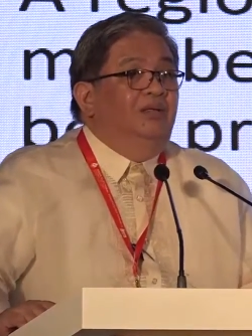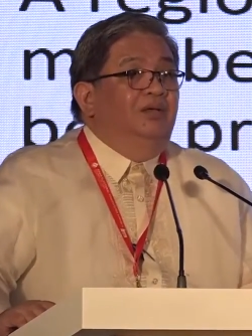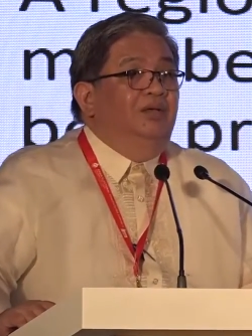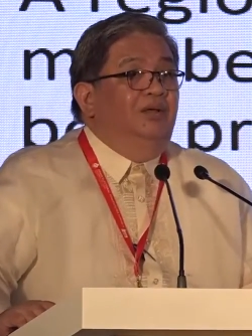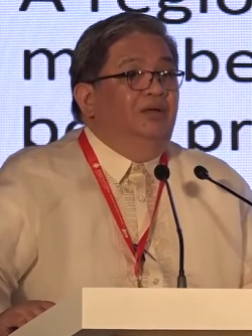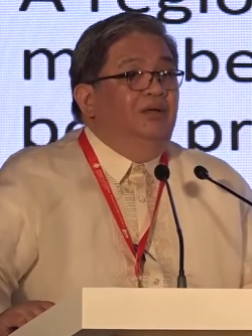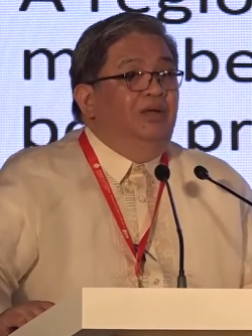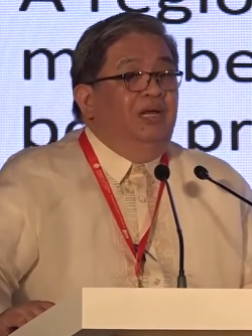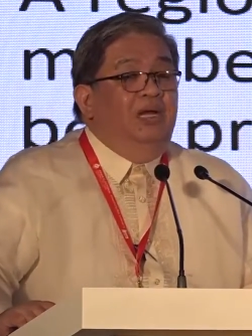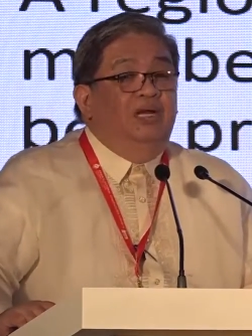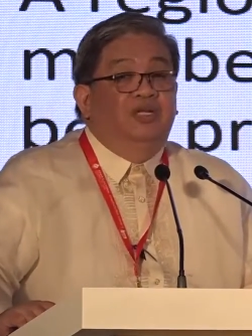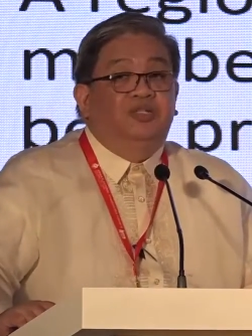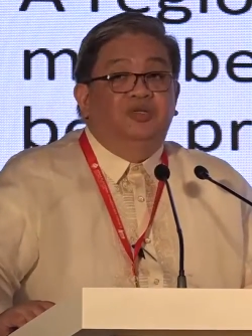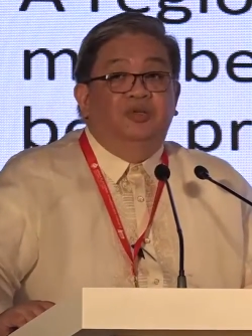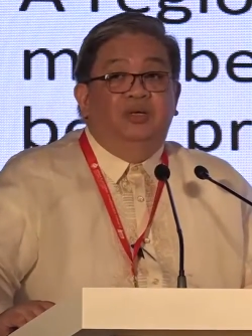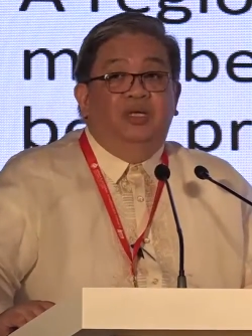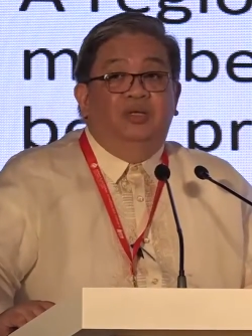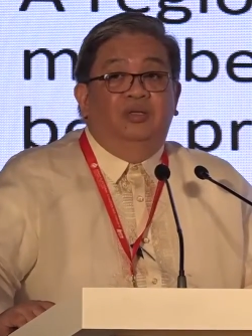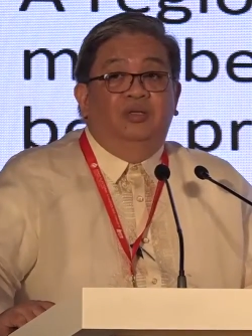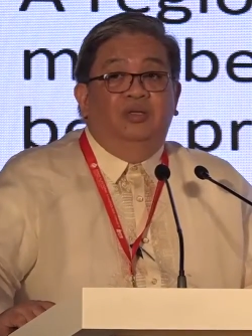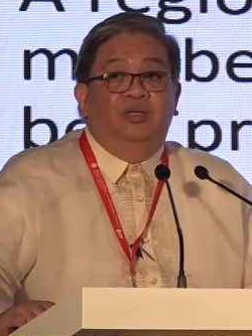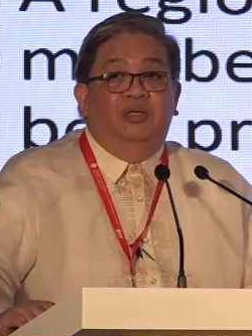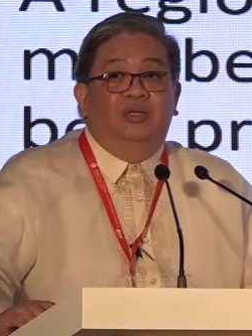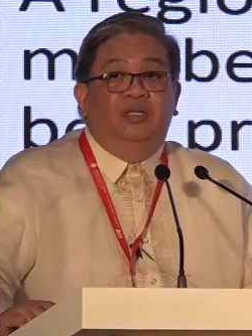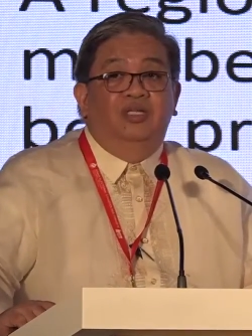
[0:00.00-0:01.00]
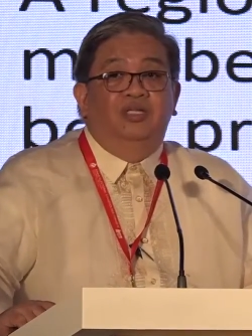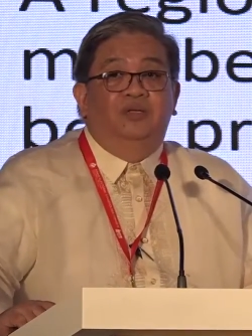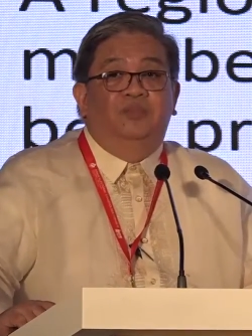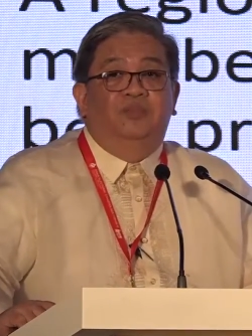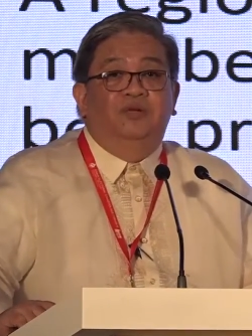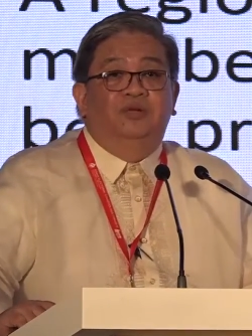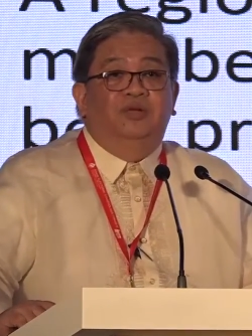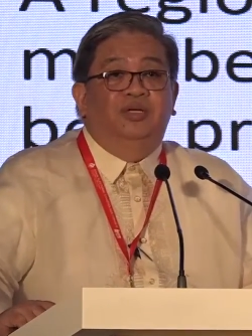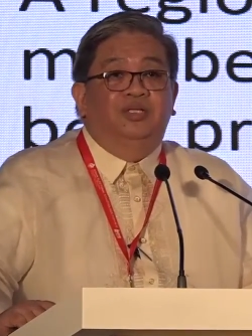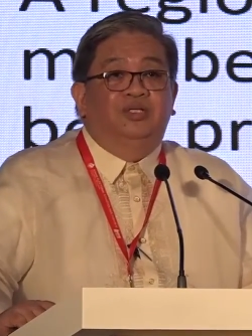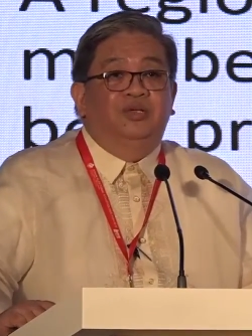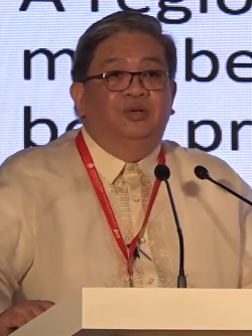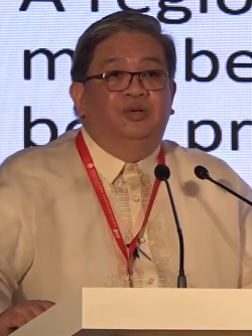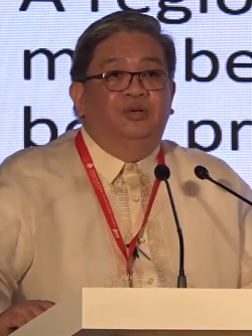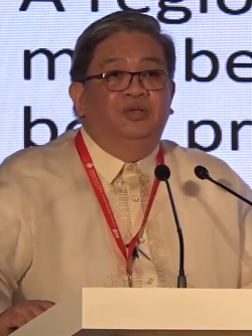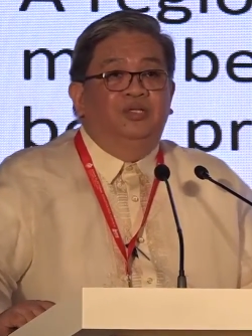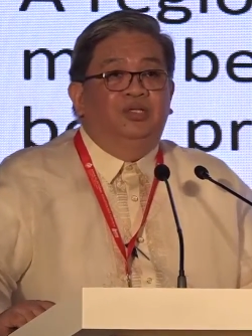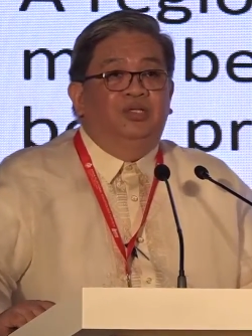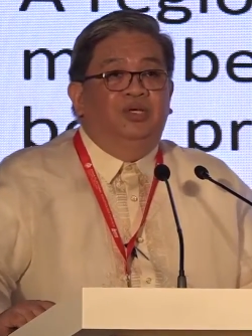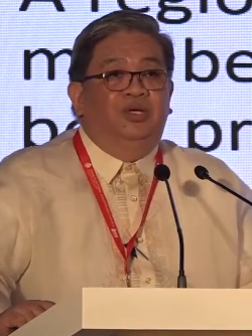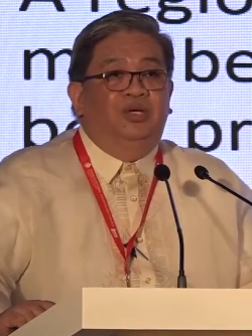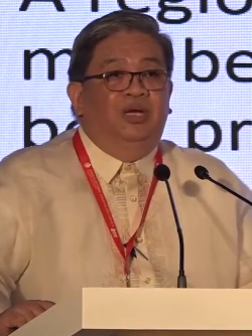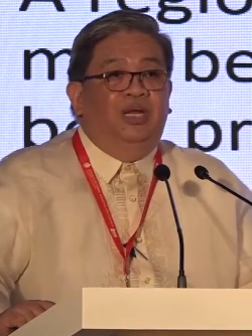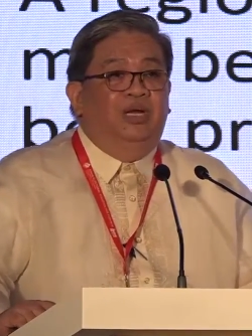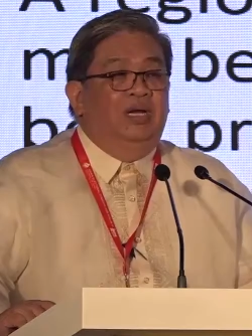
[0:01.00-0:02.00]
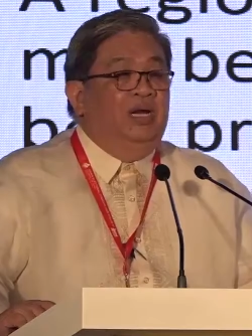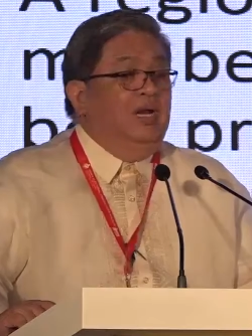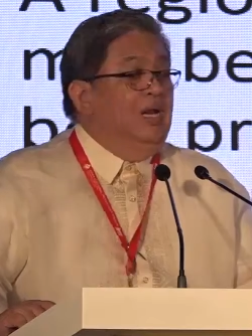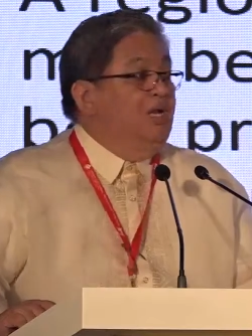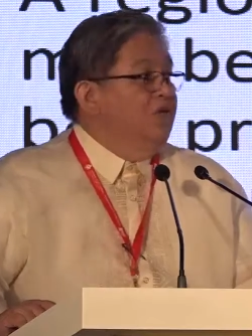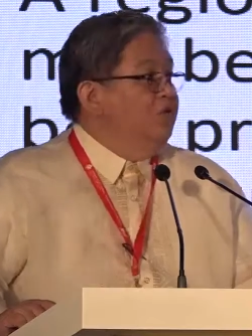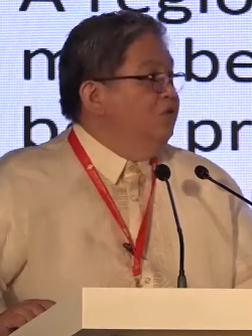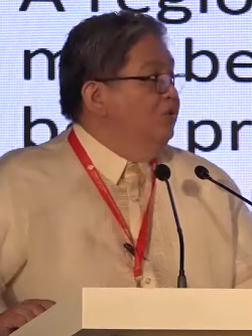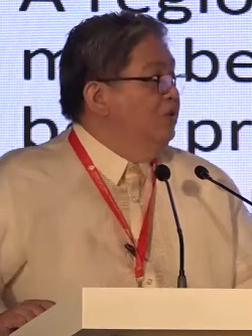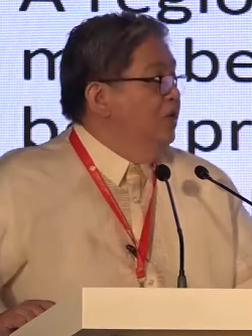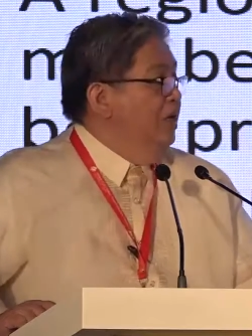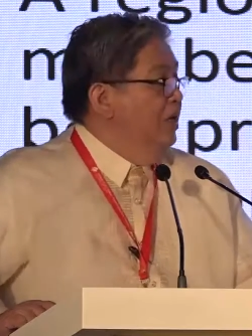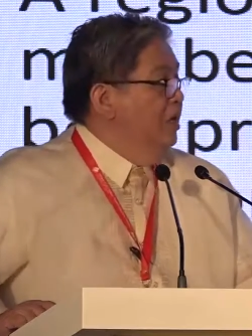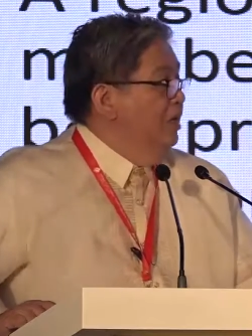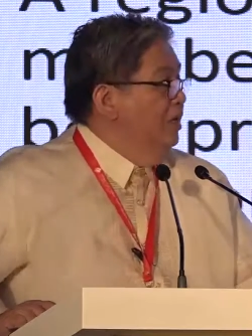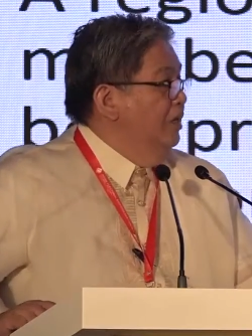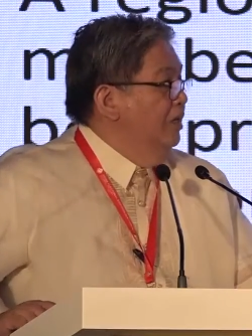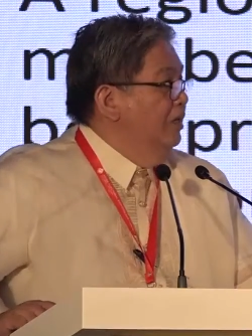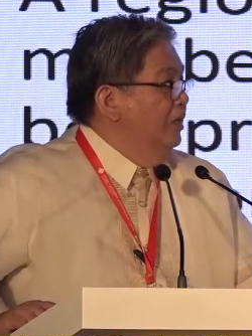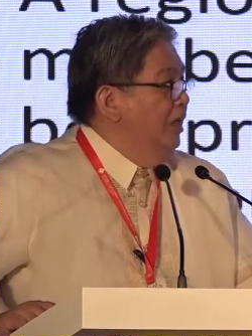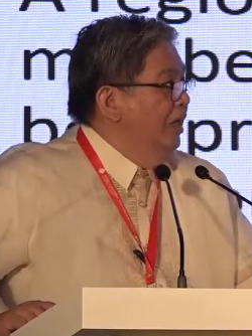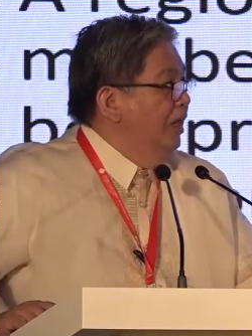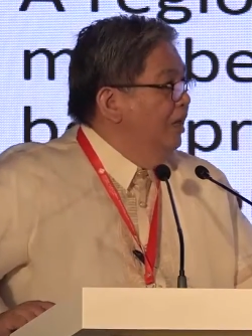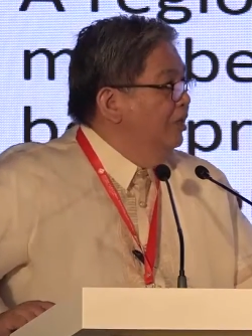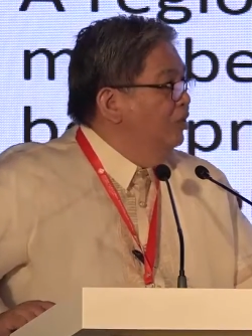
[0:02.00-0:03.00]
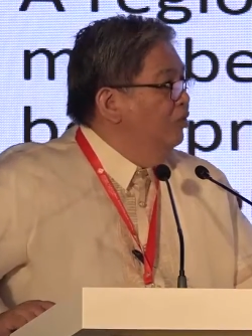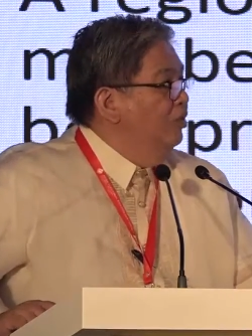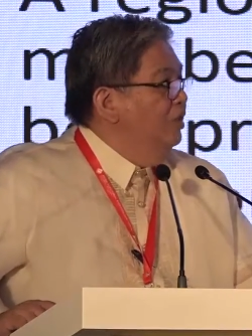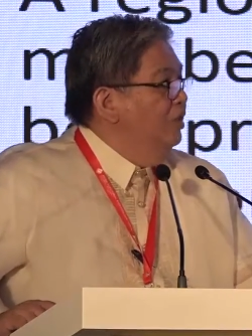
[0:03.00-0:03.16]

you know, election dispute resolution and electoral